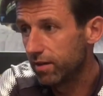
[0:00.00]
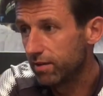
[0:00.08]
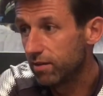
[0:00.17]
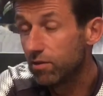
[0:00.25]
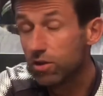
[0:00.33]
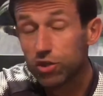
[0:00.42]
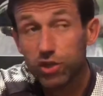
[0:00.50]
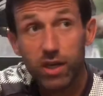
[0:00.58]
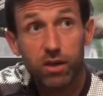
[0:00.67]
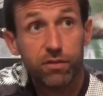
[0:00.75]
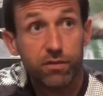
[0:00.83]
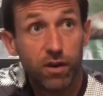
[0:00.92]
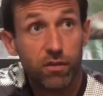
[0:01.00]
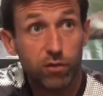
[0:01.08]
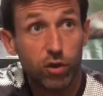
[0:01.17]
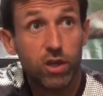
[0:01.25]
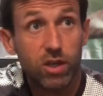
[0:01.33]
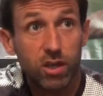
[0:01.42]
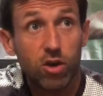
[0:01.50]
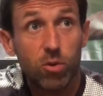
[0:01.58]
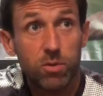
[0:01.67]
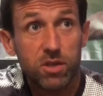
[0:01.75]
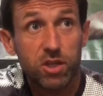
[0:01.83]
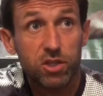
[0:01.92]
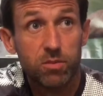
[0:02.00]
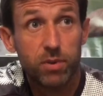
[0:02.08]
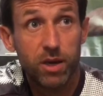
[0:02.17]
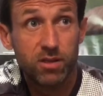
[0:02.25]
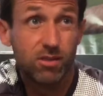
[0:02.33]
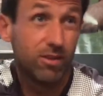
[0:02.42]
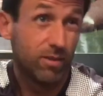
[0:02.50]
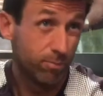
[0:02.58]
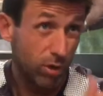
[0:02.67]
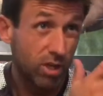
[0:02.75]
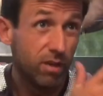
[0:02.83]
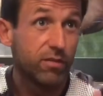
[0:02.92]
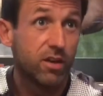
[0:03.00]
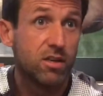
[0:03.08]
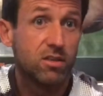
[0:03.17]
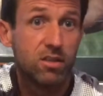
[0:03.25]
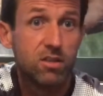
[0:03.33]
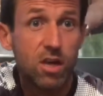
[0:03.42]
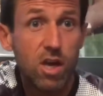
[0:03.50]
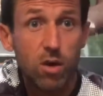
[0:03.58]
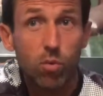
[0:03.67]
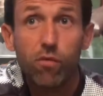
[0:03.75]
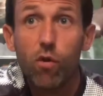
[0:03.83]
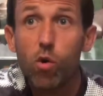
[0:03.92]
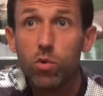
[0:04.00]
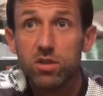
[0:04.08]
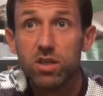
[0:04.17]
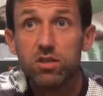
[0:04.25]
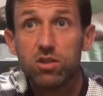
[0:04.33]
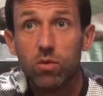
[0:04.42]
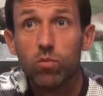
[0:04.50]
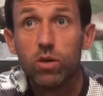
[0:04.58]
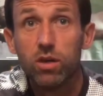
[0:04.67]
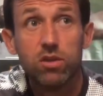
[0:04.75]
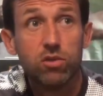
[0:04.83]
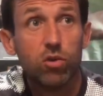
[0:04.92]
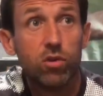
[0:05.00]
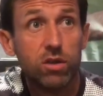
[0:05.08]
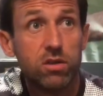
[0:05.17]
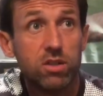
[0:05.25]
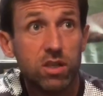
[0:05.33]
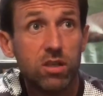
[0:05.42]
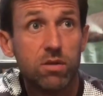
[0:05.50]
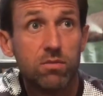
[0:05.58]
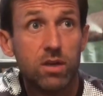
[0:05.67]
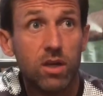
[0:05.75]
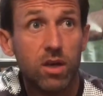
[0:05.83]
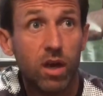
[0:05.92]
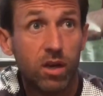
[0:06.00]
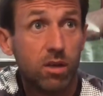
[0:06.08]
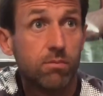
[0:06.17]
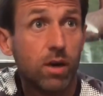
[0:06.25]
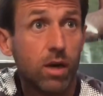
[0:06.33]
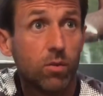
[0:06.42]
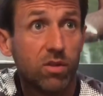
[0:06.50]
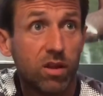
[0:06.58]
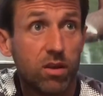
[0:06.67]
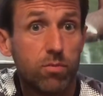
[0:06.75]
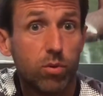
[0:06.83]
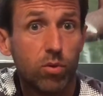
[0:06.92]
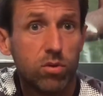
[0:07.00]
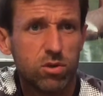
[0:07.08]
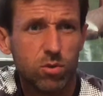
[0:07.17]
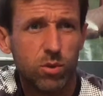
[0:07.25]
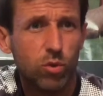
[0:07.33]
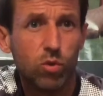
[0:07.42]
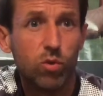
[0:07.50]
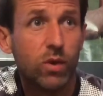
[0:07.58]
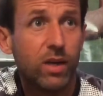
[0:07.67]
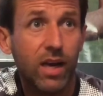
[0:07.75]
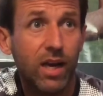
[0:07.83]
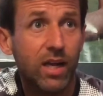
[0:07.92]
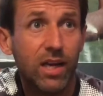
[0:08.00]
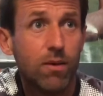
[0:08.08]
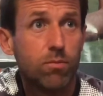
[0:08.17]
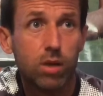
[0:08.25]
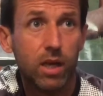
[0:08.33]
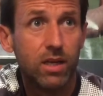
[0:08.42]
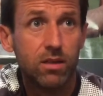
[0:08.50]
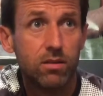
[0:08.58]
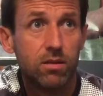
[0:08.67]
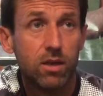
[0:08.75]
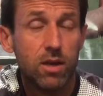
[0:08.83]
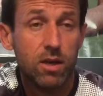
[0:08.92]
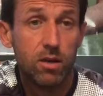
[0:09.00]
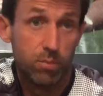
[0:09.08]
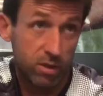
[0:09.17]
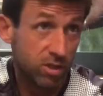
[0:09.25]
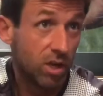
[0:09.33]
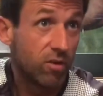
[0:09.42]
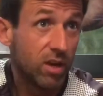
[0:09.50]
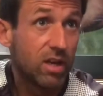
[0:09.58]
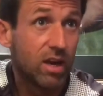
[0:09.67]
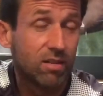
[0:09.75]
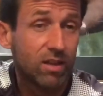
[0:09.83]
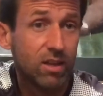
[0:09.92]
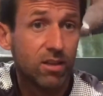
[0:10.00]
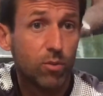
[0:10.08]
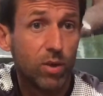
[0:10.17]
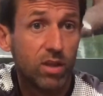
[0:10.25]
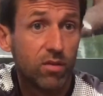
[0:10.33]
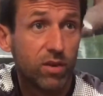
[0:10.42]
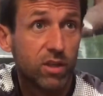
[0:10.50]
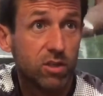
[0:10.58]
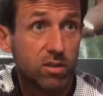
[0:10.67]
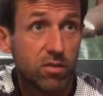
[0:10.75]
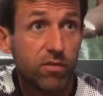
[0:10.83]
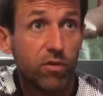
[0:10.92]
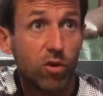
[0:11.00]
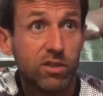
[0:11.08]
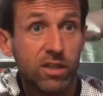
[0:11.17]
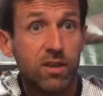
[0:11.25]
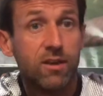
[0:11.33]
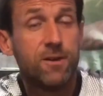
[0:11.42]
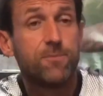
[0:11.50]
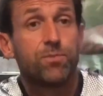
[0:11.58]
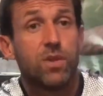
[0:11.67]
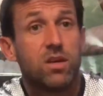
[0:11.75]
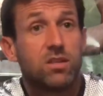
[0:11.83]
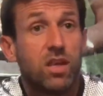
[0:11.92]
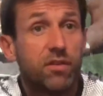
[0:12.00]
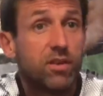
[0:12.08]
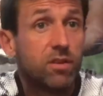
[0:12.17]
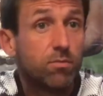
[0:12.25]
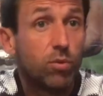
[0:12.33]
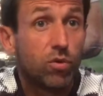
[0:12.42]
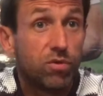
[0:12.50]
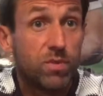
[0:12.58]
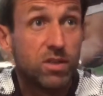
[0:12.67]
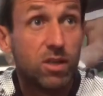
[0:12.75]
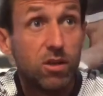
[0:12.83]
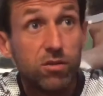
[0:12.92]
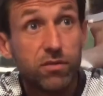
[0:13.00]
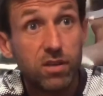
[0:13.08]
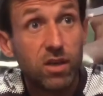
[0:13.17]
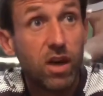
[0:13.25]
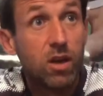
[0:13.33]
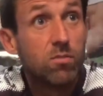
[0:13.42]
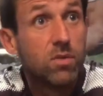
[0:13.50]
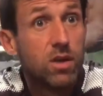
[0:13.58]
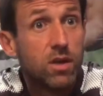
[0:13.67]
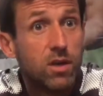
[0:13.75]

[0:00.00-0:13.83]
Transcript: luxury of looking at your opposition personally. Like Bucky, for instance, we've always had someone that's gone and seen them and come back with a report, so we don't go into any game blind. But you're right, I think the way the fixtures have fallen, it's given both myself and Graham,